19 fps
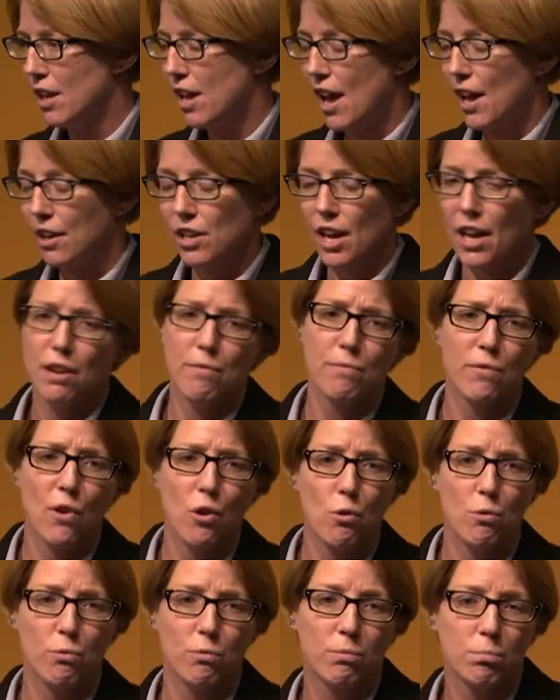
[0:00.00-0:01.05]
and can
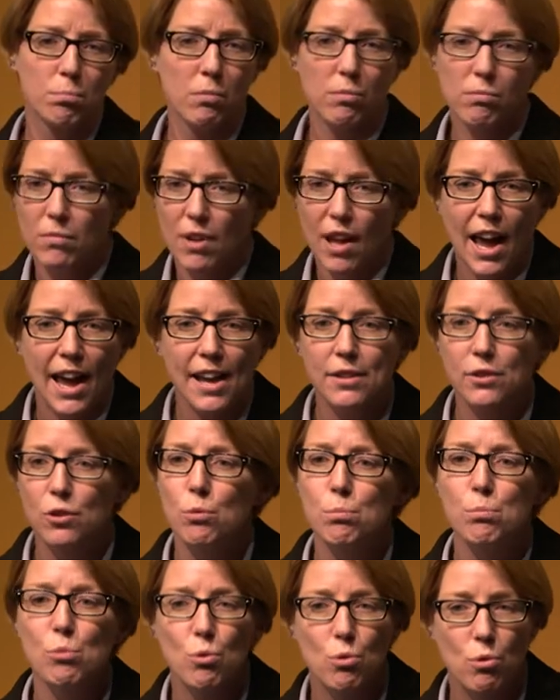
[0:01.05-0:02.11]
involve eight or
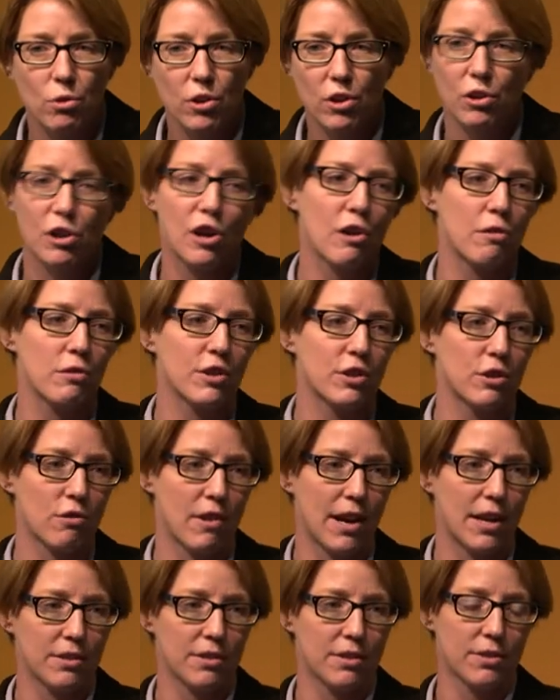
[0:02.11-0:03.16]
more concurrent
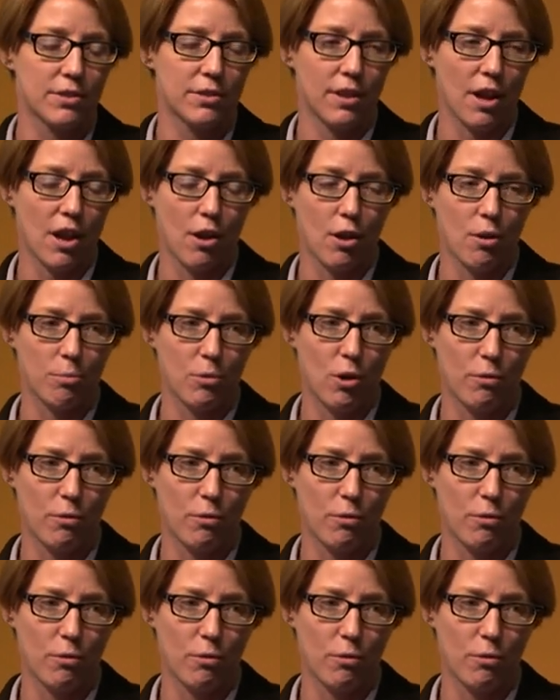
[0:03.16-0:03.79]
strands um,